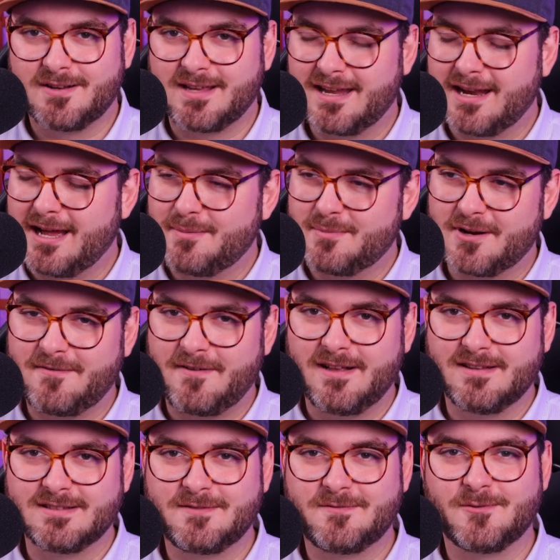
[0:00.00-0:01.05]
Again, I am
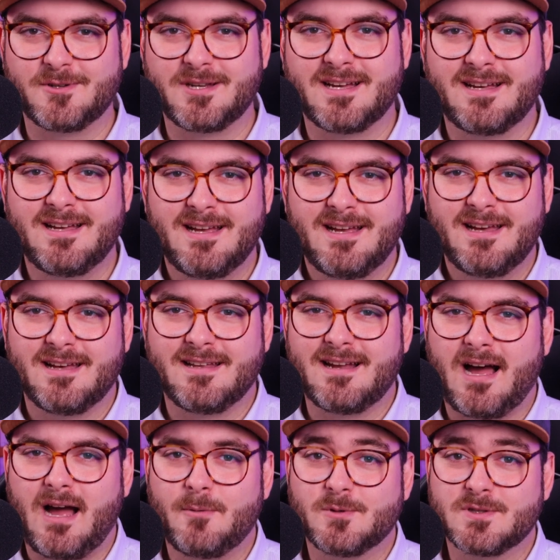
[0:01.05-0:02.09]
Rafael Di Furia, and
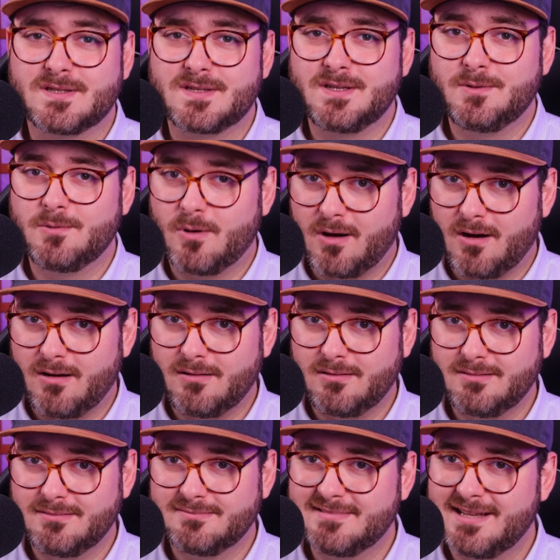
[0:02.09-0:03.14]
I will see you
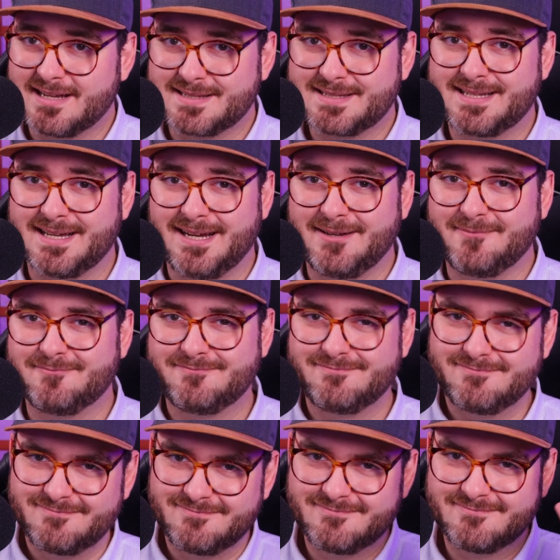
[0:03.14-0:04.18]
all next time.
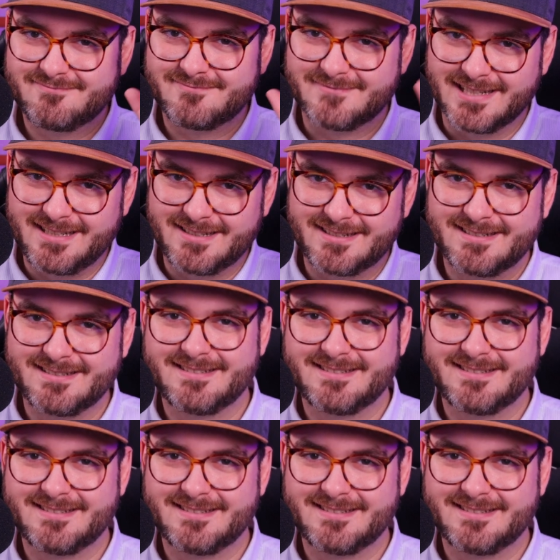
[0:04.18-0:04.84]
Later.